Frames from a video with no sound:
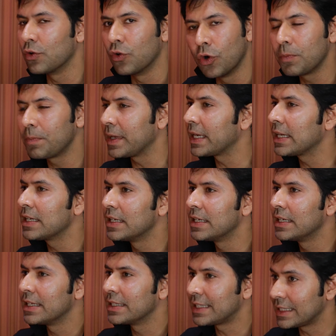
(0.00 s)
and hoping
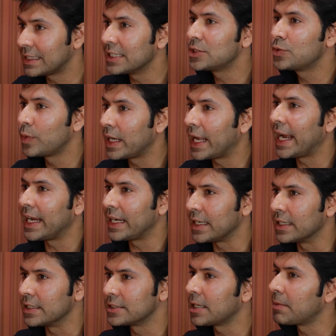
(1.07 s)
that this will
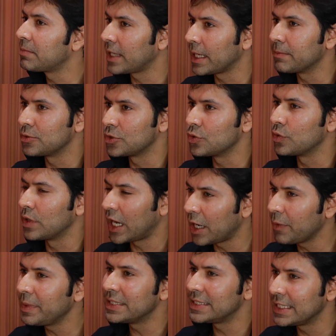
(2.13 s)
end sometime soon?
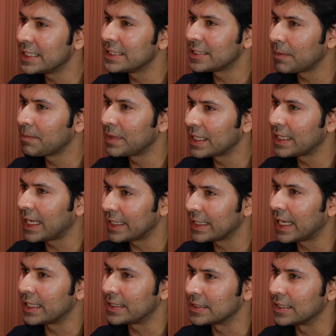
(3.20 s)
Are we seeing something
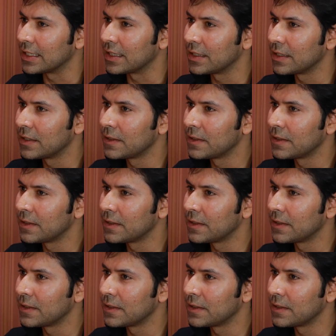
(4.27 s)
like that, sir?